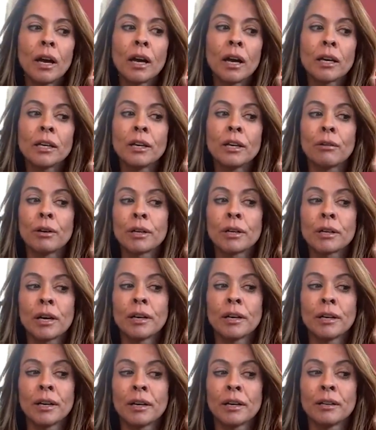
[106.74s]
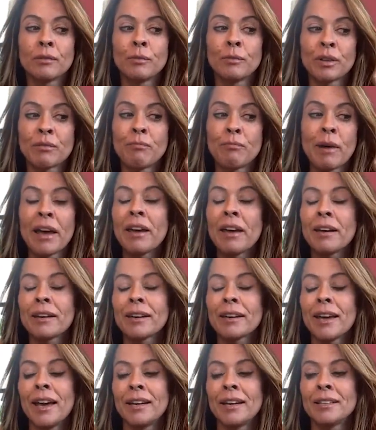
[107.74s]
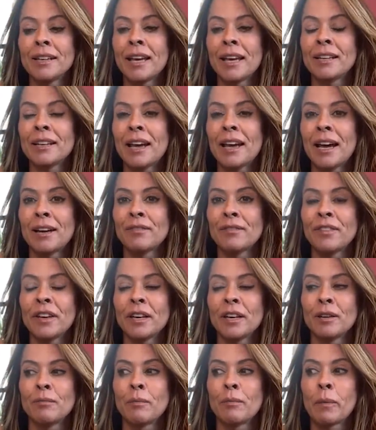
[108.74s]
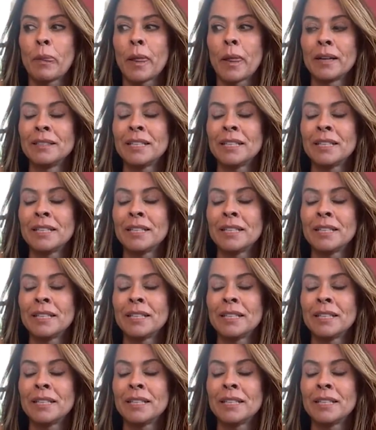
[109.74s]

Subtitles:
you know, with Mike and have him